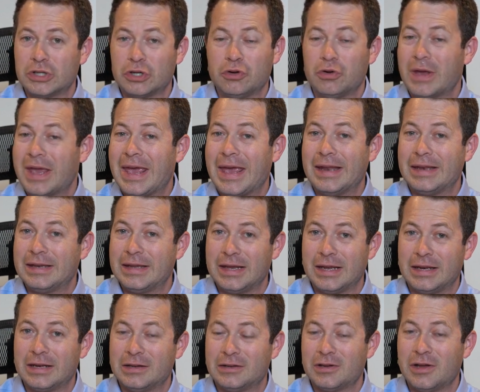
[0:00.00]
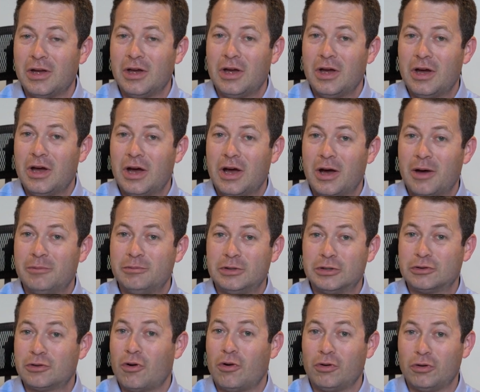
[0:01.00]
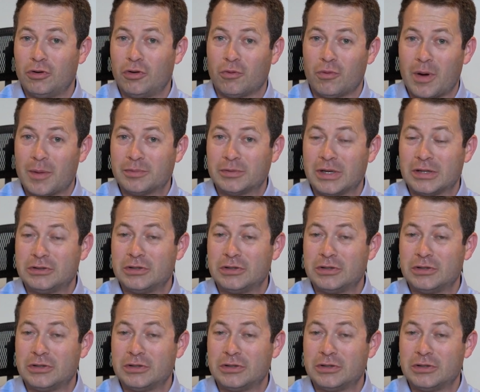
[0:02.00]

and you can't get it um, just going to their website.